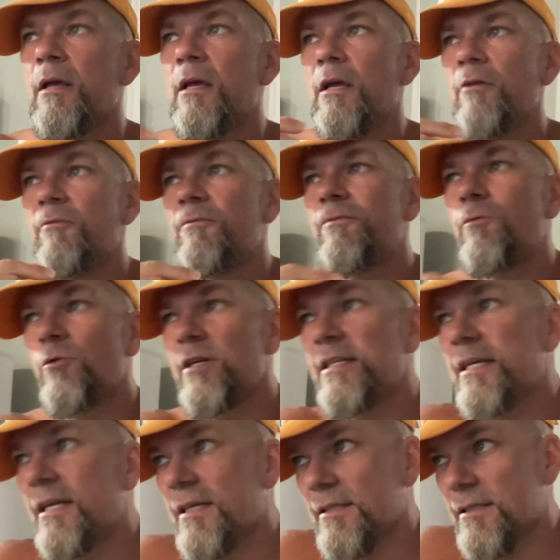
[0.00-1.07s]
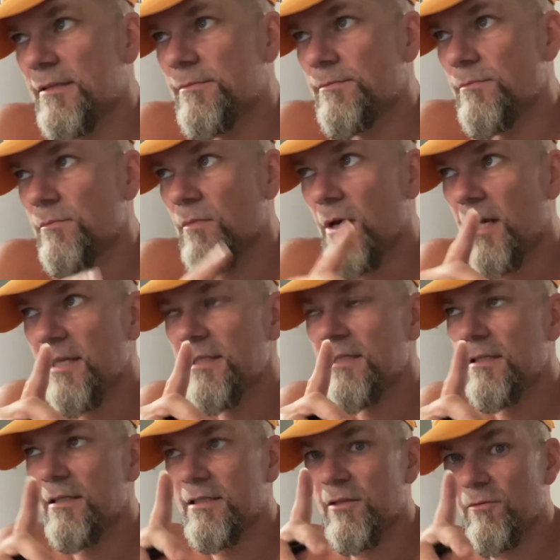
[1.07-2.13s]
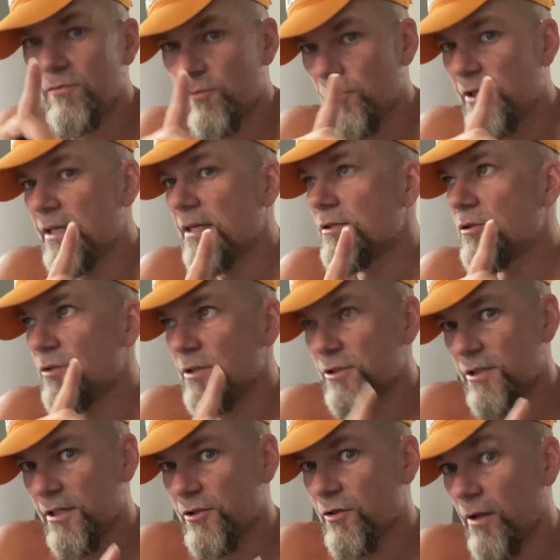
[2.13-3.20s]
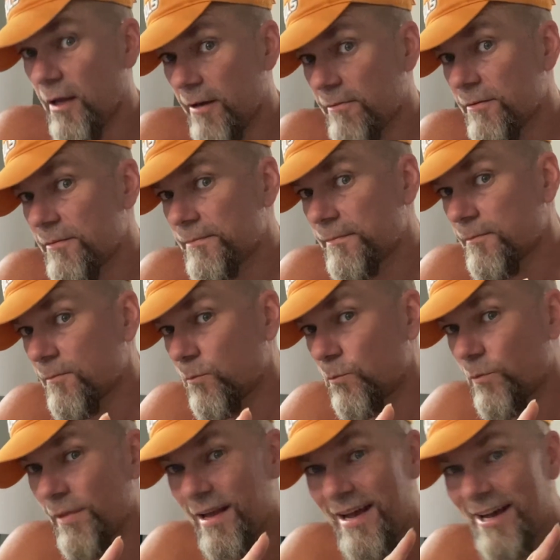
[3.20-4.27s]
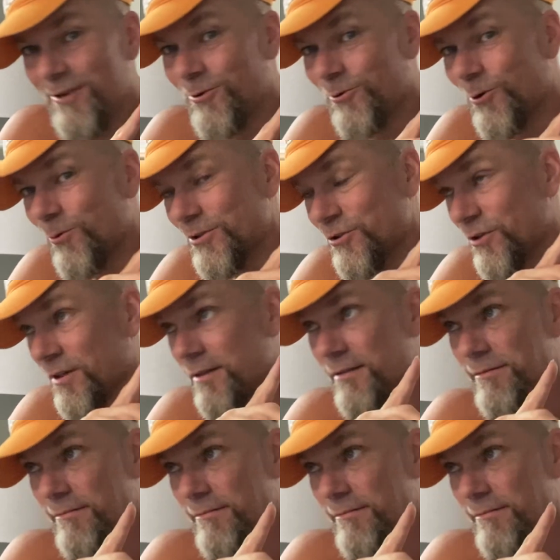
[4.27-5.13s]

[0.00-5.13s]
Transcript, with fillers: in forty days, I can tell you this, in forty days, you can change your life. I don't know what you can,